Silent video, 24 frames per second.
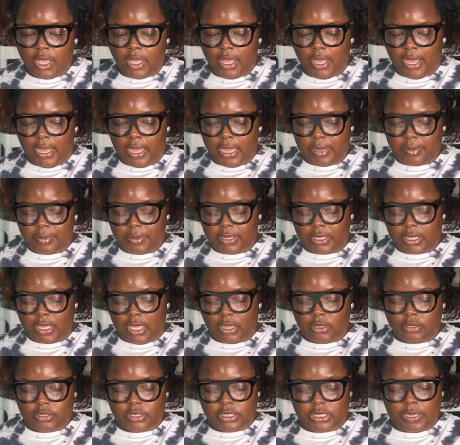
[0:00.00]
The
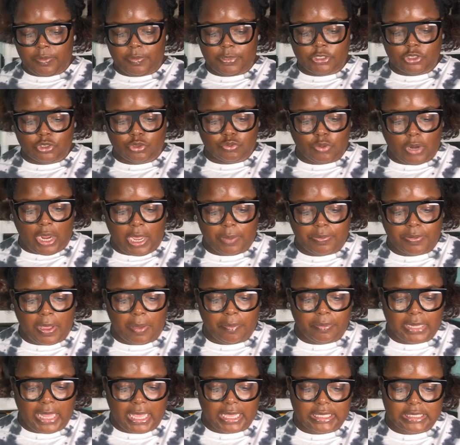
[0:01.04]
color is Lemon
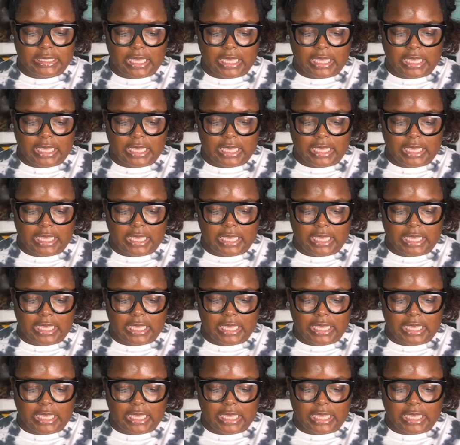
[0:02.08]
Drop Black